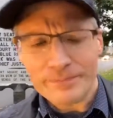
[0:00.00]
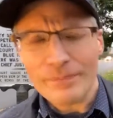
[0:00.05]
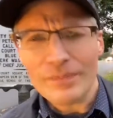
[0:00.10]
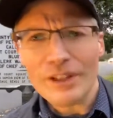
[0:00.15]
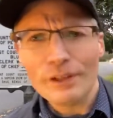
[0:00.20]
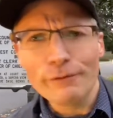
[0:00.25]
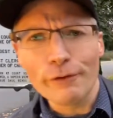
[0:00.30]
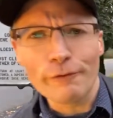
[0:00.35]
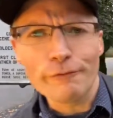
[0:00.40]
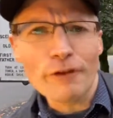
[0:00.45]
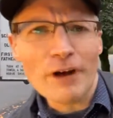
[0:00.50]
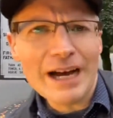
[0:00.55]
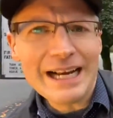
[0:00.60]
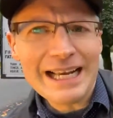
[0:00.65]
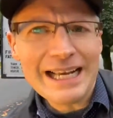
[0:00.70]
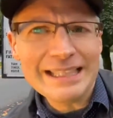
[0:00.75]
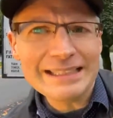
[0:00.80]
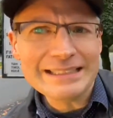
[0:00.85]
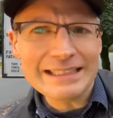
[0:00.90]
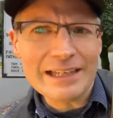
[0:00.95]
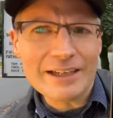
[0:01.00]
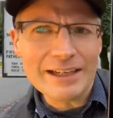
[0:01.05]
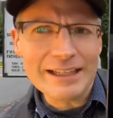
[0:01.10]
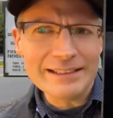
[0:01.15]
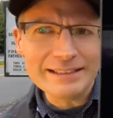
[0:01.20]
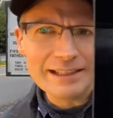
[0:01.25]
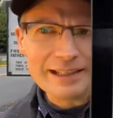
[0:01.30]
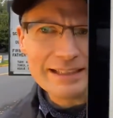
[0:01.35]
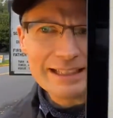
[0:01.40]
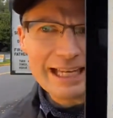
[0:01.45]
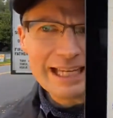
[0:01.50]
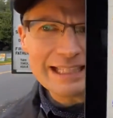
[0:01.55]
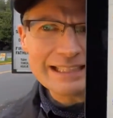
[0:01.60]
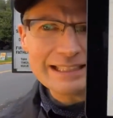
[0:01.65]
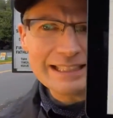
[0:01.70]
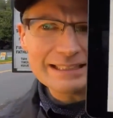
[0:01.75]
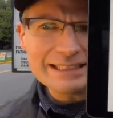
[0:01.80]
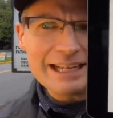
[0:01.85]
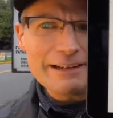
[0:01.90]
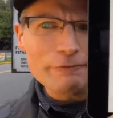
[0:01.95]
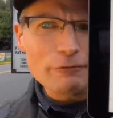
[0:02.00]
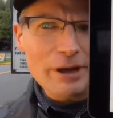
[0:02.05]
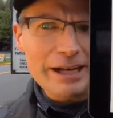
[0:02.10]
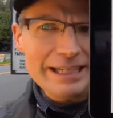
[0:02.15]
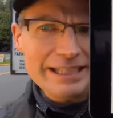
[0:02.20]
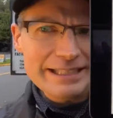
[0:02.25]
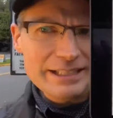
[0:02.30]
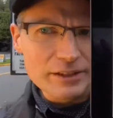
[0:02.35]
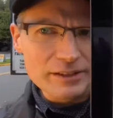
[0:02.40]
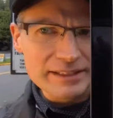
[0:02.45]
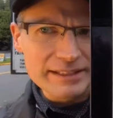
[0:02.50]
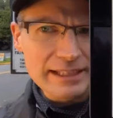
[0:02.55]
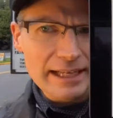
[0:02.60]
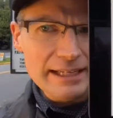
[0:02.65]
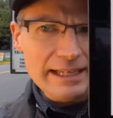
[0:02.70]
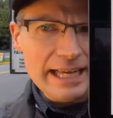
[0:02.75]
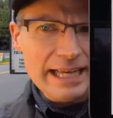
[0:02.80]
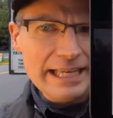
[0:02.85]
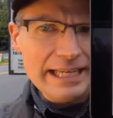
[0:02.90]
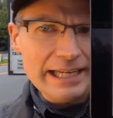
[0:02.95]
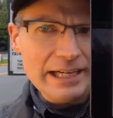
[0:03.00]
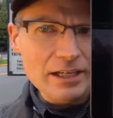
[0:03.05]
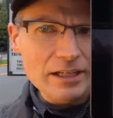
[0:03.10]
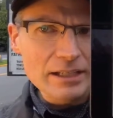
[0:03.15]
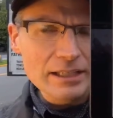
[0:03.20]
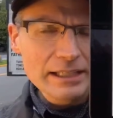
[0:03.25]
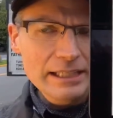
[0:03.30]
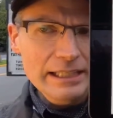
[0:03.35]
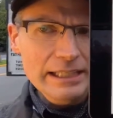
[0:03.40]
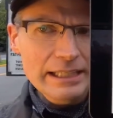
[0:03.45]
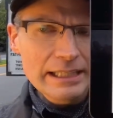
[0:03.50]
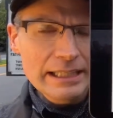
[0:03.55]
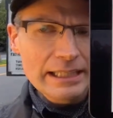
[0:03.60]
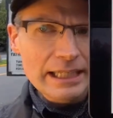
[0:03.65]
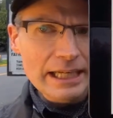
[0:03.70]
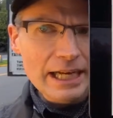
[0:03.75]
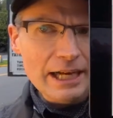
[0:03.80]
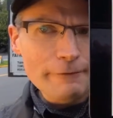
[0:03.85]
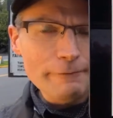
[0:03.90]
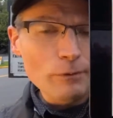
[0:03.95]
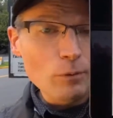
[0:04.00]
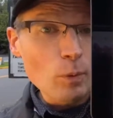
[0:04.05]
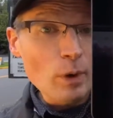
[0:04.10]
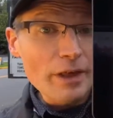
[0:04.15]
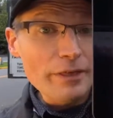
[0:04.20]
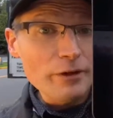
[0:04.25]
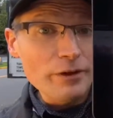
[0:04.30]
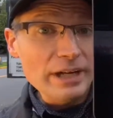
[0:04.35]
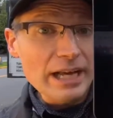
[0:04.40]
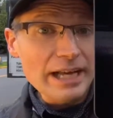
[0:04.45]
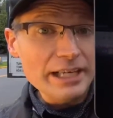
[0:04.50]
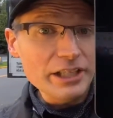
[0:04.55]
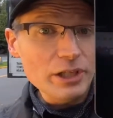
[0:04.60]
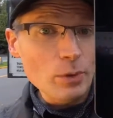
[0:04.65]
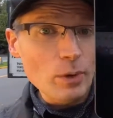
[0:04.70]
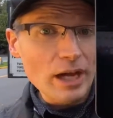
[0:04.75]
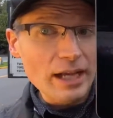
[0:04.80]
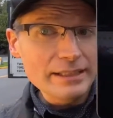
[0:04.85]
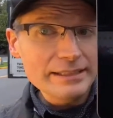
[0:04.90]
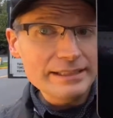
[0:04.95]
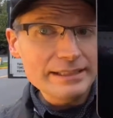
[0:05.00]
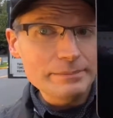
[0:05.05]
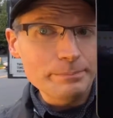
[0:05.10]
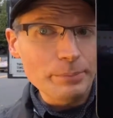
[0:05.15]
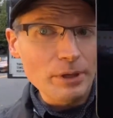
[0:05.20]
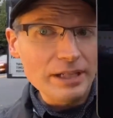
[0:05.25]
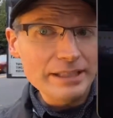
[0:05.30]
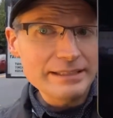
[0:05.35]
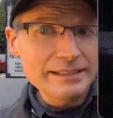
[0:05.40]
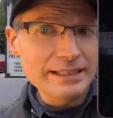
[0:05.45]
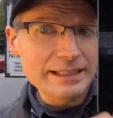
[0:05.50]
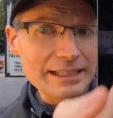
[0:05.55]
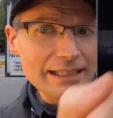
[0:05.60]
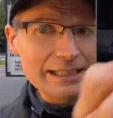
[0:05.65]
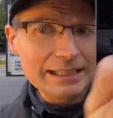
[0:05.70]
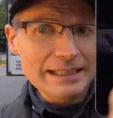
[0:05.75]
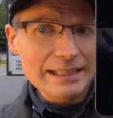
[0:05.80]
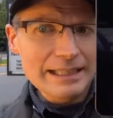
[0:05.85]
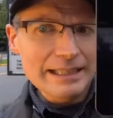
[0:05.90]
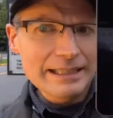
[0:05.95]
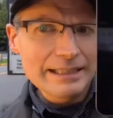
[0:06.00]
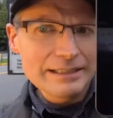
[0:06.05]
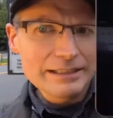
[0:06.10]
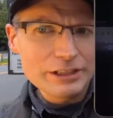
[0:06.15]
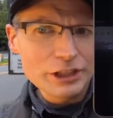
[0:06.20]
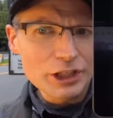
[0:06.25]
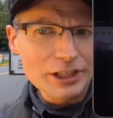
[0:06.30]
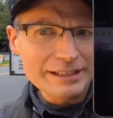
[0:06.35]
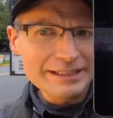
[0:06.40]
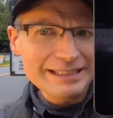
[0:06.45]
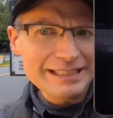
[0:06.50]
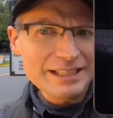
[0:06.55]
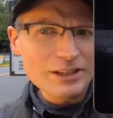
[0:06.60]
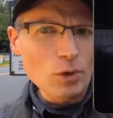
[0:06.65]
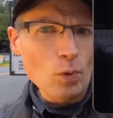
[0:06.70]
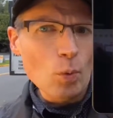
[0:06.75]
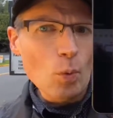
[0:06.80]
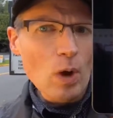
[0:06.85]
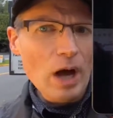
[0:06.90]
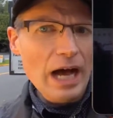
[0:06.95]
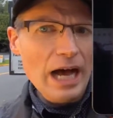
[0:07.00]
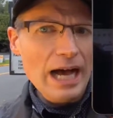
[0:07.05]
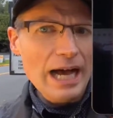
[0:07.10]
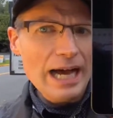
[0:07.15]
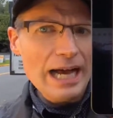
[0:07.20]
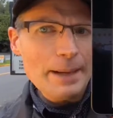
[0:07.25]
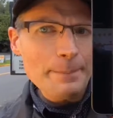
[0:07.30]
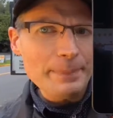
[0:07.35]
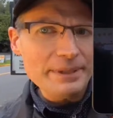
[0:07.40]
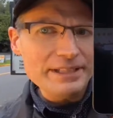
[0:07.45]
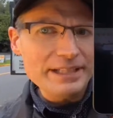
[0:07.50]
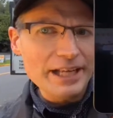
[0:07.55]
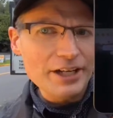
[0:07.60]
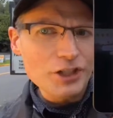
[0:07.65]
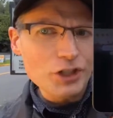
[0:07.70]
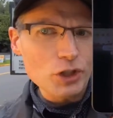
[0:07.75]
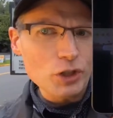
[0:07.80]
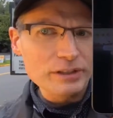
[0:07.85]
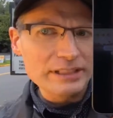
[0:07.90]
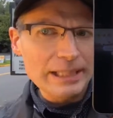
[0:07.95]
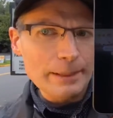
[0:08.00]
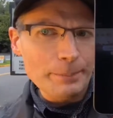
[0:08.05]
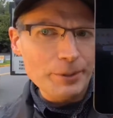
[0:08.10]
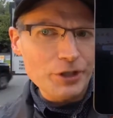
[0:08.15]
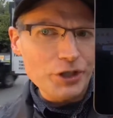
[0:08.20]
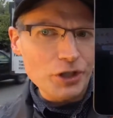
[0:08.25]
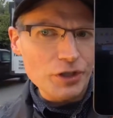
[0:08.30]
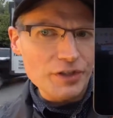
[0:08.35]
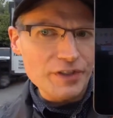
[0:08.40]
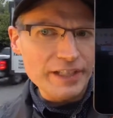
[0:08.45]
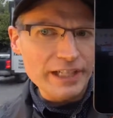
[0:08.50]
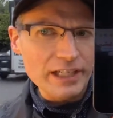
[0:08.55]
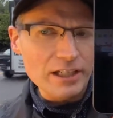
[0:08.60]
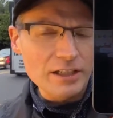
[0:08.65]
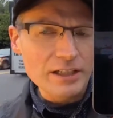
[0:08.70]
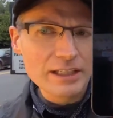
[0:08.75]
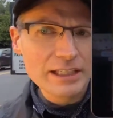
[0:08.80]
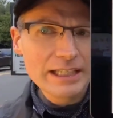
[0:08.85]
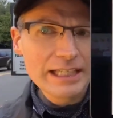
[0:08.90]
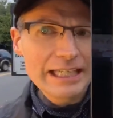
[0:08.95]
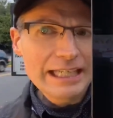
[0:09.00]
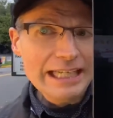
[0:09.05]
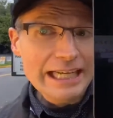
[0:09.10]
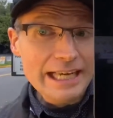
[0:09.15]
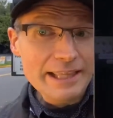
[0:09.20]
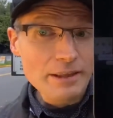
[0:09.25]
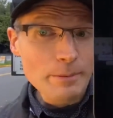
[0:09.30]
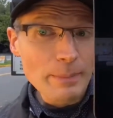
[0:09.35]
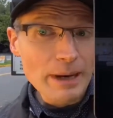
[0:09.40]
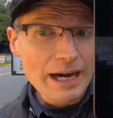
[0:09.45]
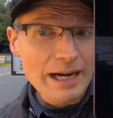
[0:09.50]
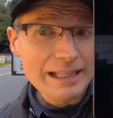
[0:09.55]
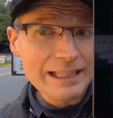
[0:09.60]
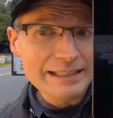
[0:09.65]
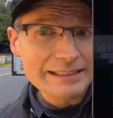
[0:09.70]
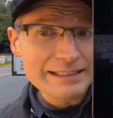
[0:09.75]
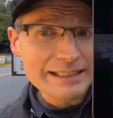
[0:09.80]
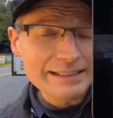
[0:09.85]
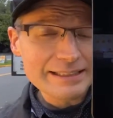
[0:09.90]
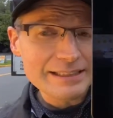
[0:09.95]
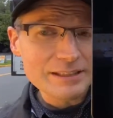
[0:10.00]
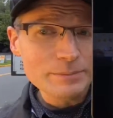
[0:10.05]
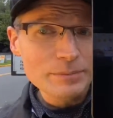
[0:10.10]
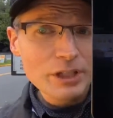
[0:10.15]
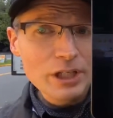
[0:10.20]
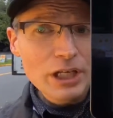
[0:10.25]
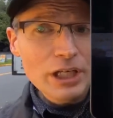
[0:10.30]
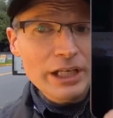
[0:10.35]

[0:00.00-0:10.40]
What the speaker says: For Friday, Saturday, Sunday, it doesn't have rain until Sunday here from weather.us. But you can see the Y potential temperatures here in the modeling system.